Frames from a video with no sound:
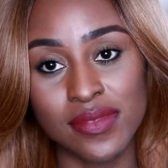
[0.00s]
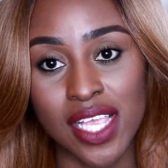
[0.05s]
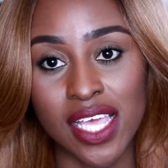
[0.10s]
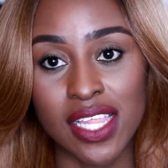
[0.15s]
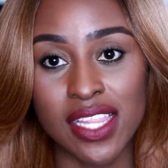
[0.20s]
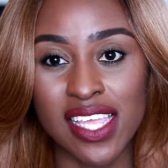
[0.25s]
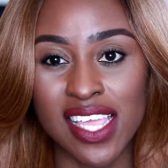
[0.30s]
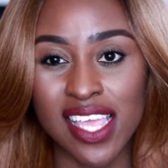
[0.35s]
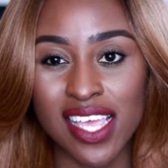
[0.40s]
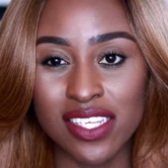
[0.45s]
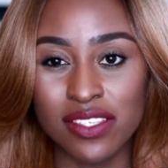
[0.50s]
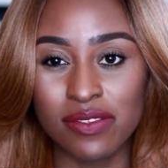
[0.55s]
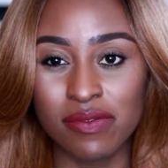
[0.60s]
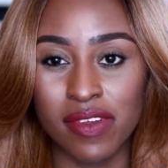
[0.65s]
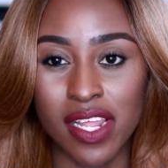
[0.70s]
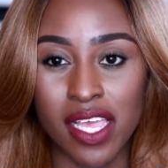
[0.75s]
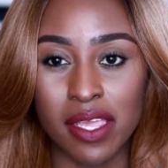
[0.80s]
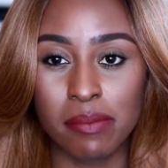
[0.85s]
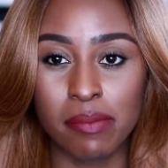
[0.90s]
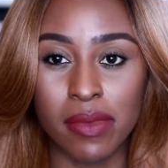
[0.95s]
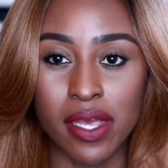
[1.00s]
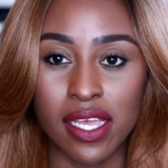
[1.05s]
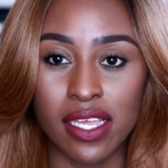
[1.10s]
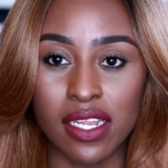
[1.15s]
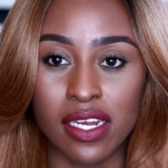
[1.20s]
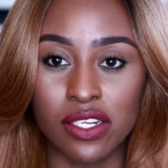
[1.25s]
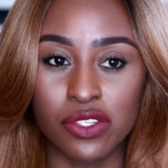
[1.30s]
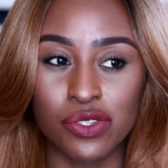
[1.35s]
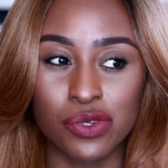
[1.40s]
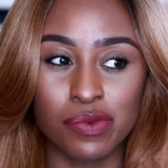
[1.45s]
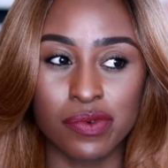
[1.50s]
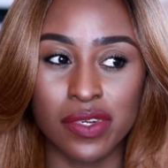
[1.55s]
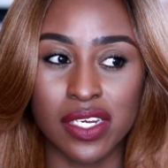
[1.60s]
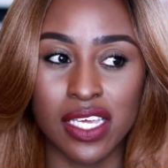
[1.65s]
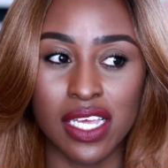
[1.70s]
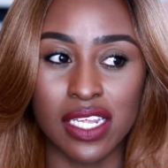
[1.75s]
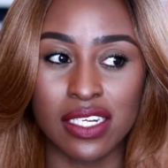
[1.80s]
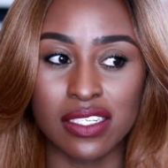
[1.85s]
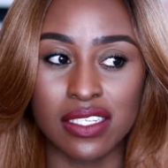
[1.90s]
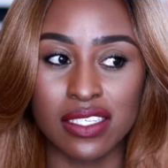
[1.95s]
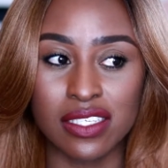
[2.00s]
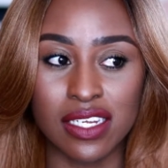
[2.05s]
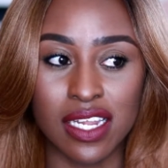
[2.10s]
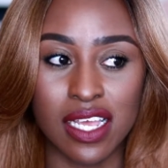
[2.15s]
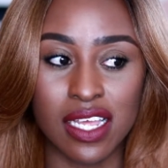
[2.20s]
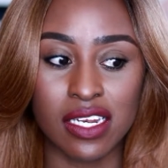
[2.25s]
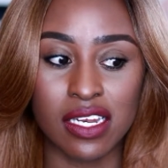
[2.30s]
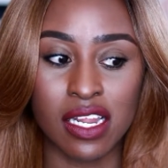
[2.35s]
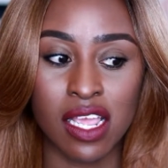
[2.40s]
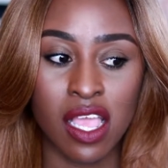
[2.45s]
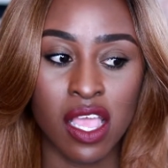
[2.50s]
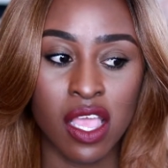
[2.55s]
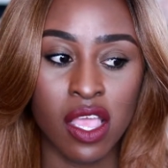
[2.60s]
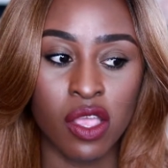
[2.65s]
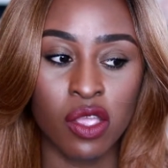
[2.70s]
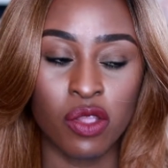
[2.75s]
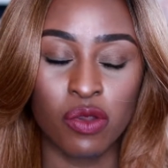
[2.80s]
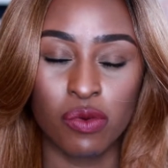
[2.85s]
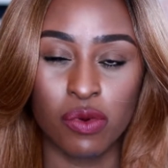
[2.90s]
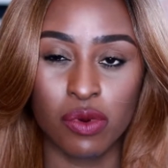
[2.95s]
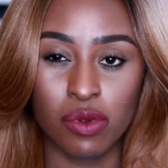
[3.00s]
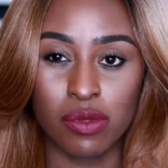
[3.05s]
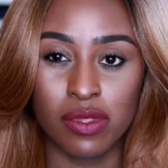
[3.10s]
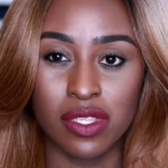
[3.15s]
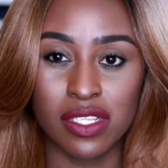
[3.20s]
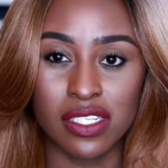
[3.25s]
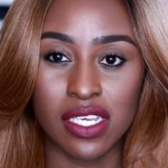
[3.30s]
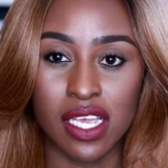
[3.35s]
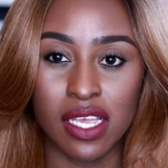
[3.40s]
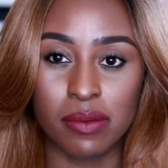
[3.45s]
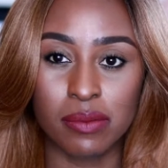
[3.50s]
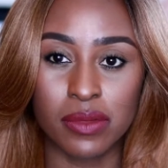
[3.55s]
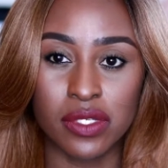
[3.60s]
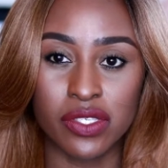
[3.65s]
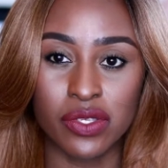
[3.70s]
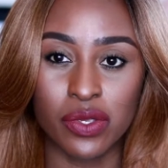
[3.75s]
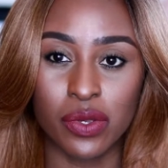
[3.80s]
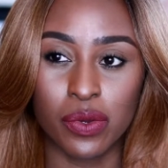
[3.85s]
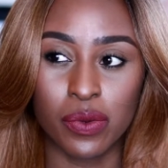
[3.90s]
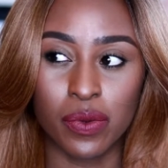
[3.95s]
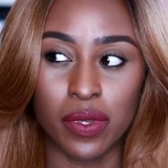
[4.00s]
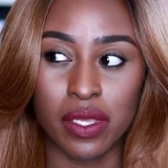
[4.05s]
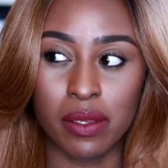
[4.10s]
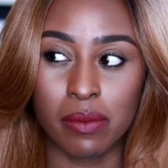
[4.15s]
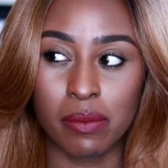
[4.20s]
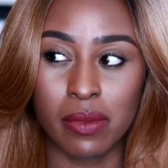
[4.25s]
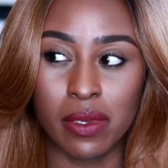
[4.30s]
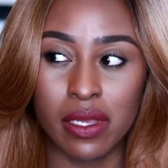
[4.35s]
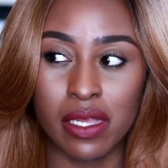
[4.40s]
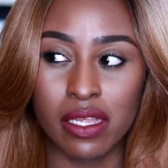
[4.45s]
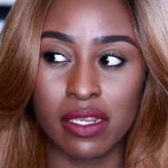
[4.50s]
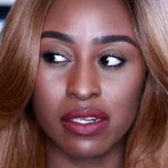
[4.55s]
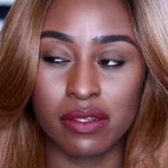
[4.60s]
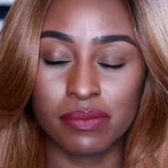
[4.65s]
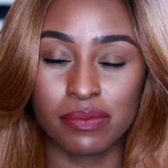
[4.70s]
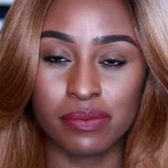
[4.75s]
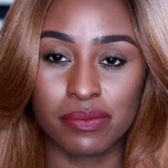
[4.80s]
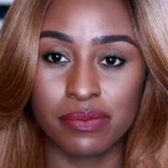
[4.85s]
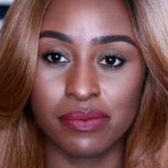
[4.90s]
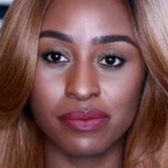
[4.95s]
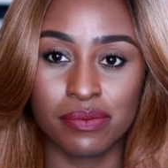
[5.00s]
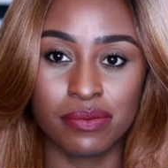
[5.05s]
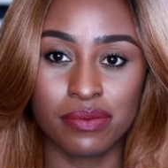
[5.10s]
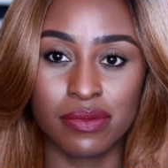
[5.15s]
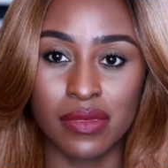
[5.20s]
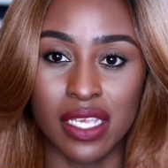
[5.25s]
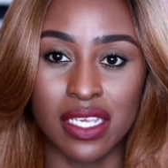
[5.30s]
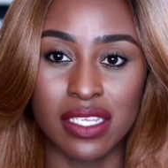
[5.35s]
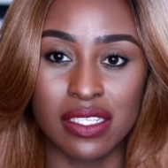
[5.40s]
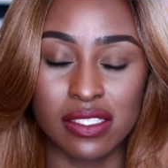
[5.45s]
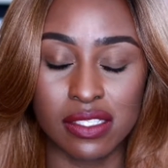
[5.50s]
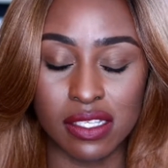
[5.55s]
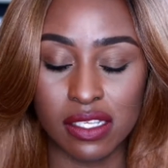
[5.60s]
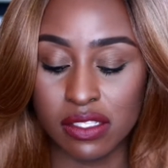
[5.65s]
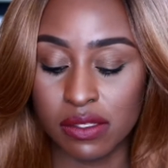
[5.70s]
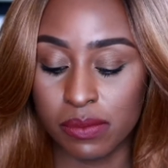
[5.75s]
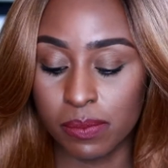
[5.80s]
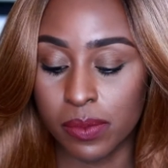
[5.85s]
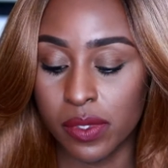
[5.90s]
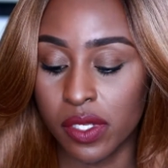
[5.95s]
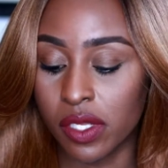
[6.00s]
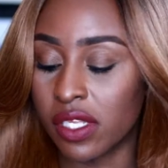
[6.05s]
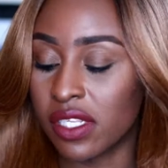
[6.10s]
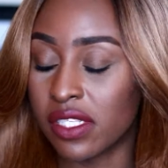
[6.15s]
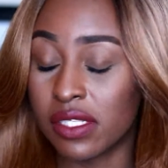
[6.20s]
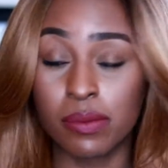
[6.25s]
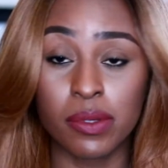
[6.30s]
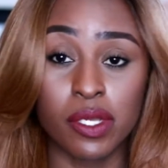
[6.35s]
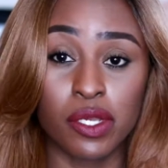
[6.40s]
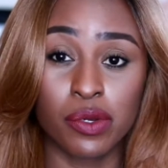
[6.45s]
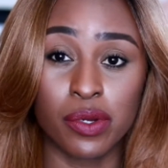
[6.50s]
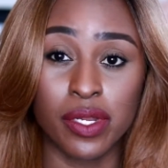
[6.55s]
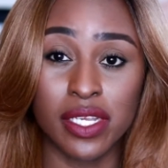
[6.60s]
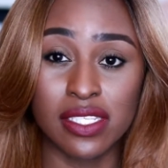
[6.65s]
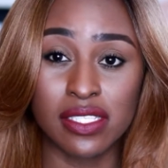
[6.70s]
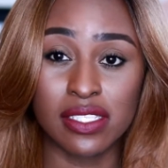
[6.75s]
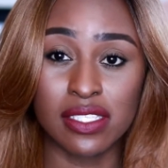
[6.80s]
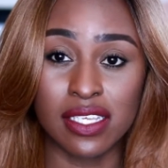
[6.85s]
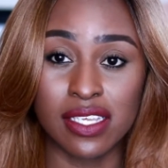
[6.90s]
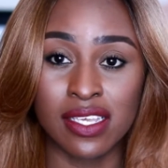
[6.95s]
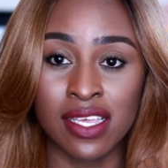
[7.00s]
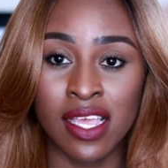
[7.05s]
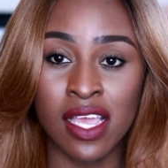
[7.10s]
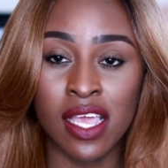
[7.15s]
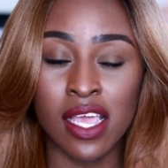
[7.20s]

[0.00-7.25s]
The year's flying by and I don't really understand where all the time is going, but it's it's it's a bit crazy.